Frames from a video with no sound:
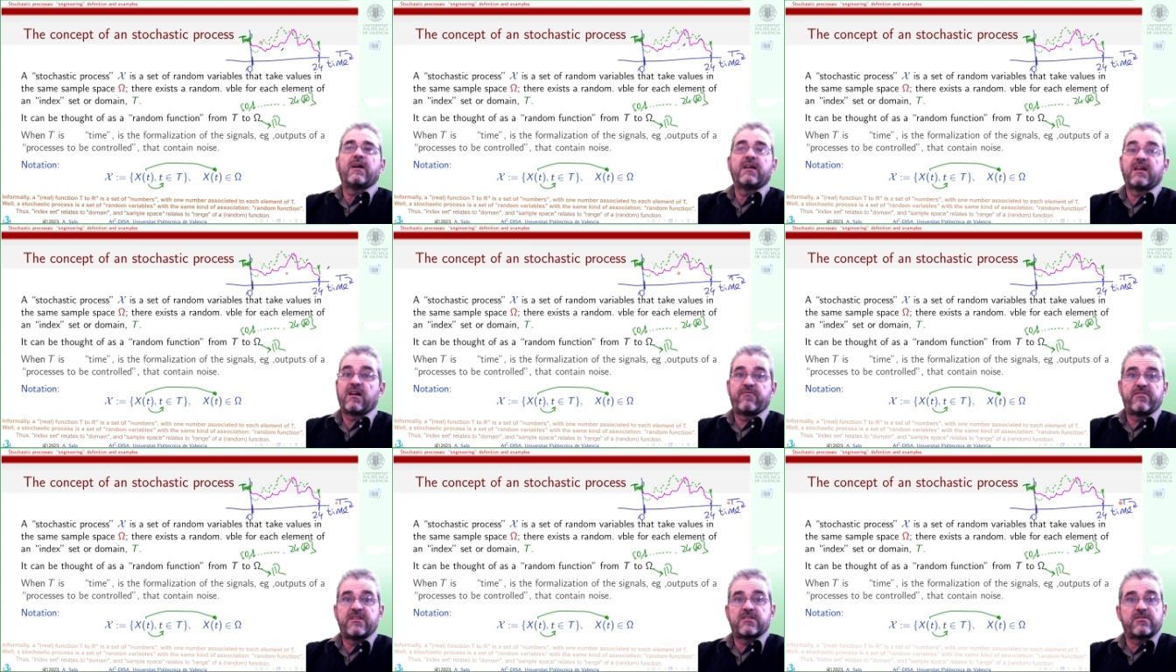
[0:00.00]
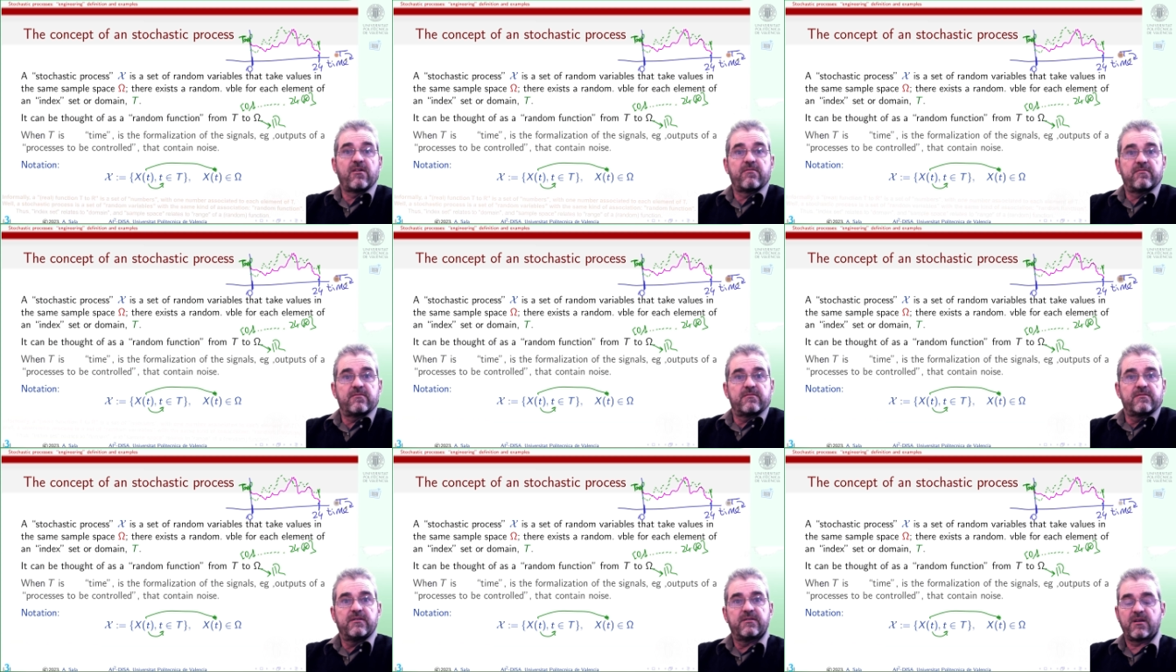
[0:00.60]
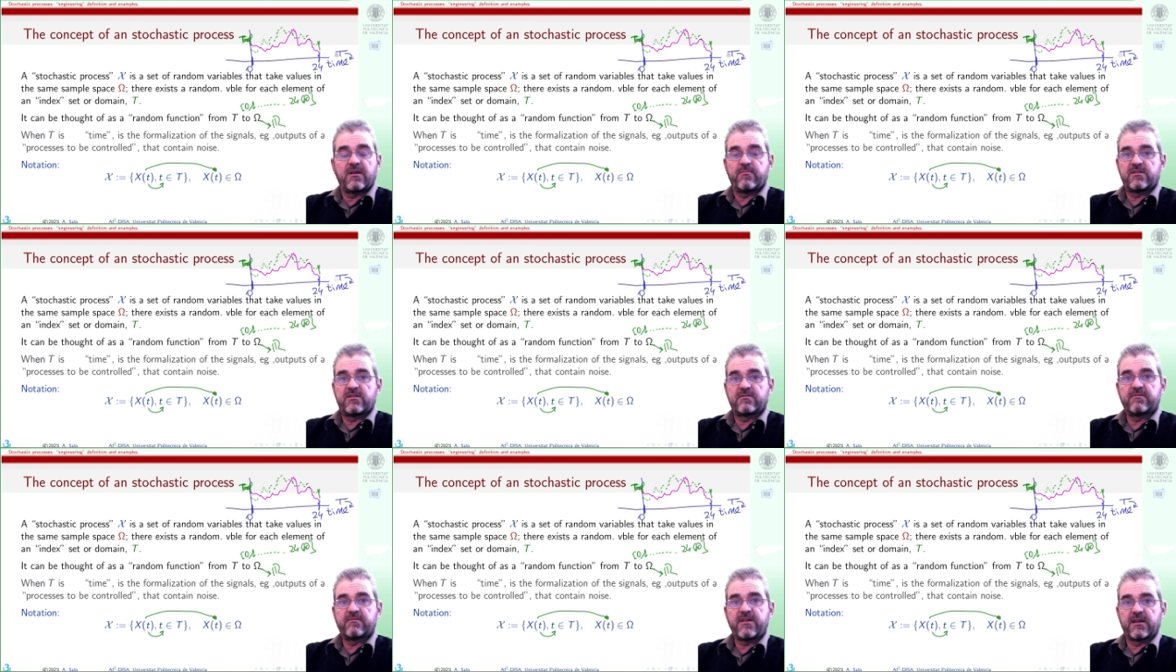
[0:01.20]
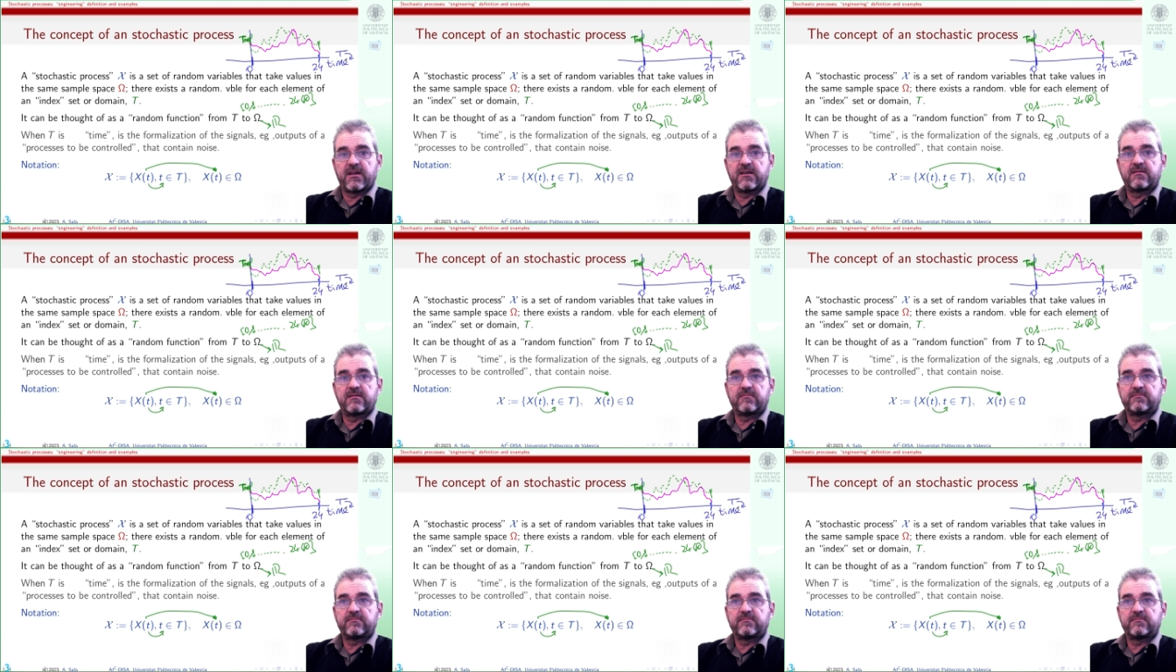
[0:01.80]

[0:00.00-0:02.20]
I have this other temperature reading.